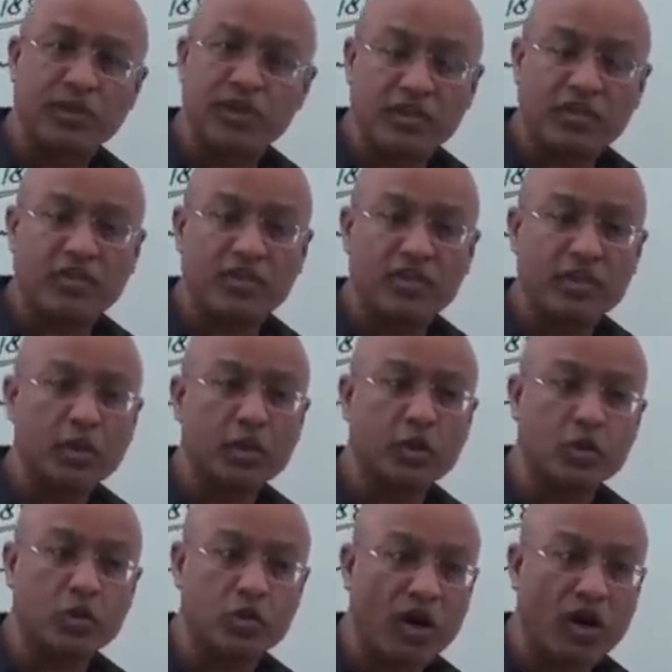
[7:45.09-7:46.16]
this
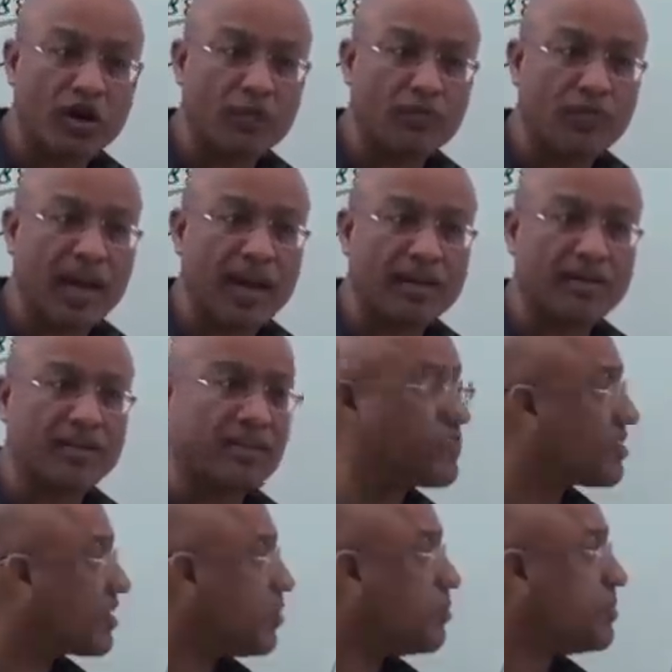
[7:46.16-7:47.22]
should not reflect in the
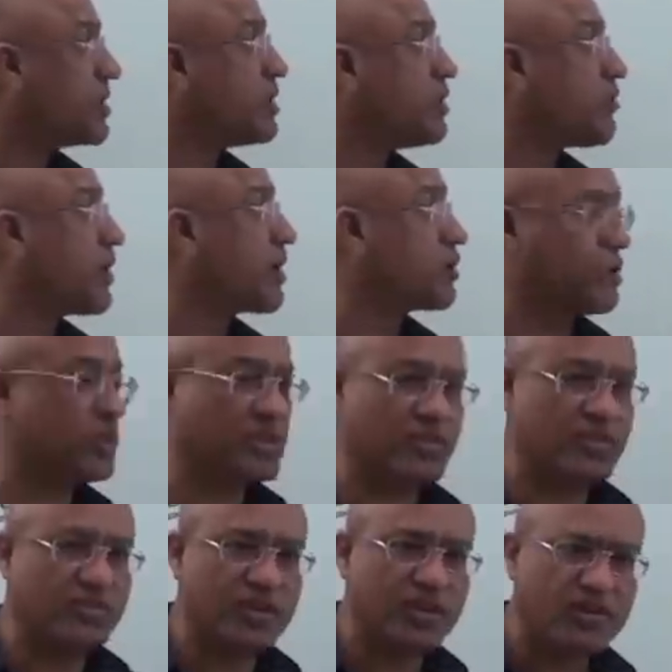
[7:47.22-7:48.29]
same degree of fluctuations
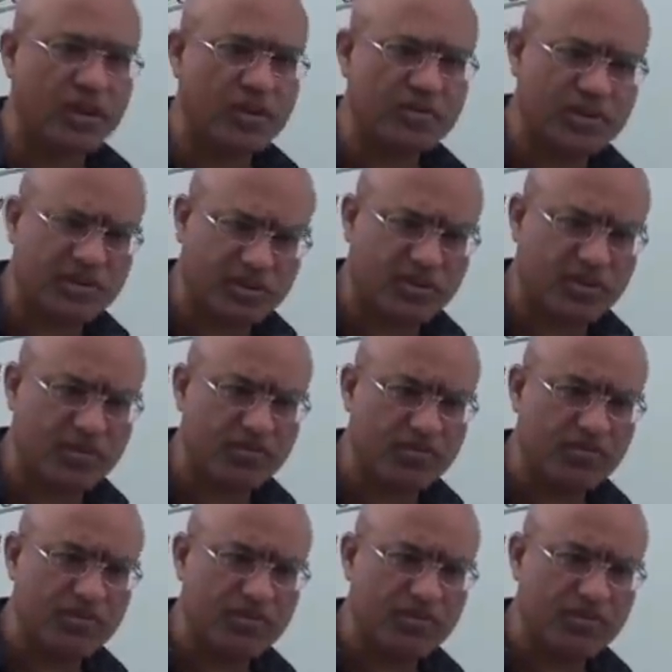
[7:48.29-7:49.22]
in central nervous system,